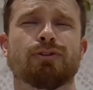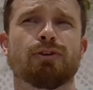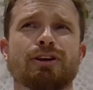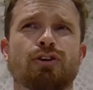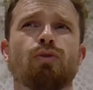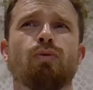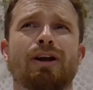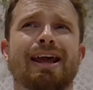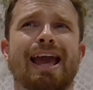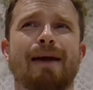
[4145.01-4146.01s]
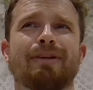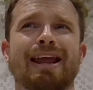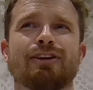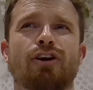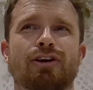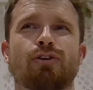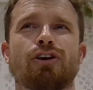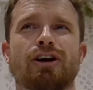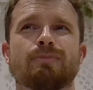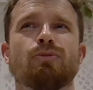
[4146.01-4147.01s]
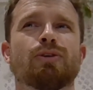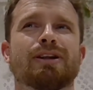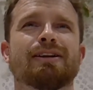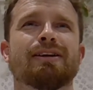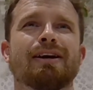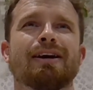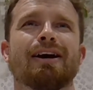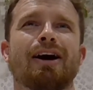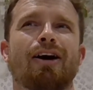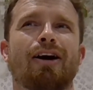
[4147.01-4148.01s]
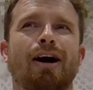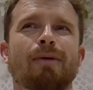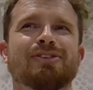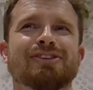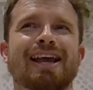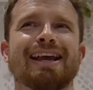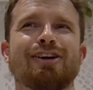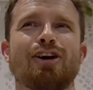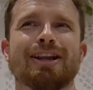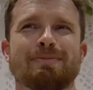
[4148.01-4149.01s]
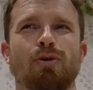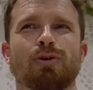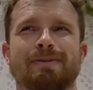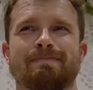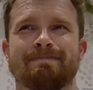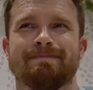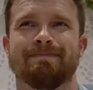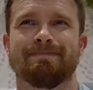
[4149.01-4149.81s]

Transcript: Do we call 1 a.m. late night or early morning? I'm saying early morning.